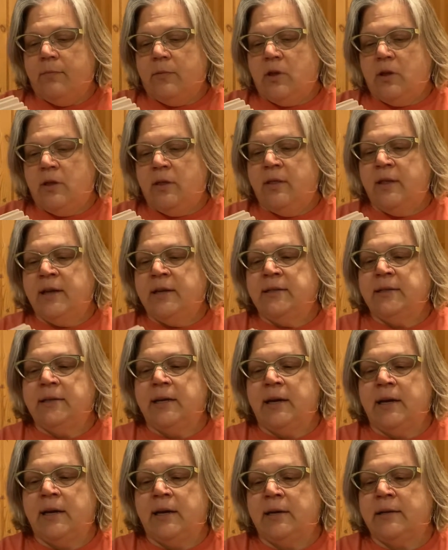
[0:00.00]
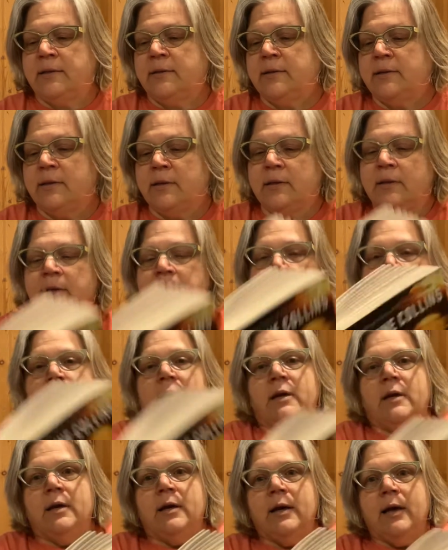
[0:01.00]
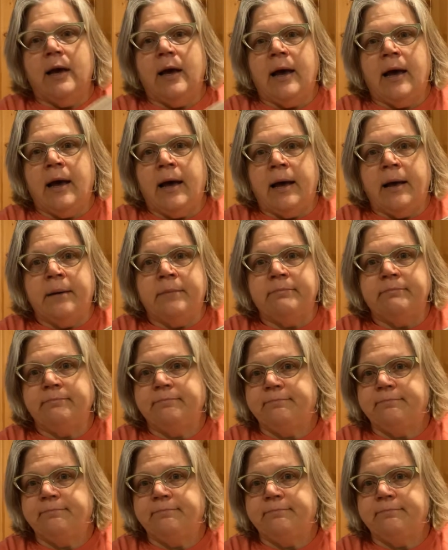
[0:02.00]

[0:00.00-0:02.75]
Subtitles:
this is, I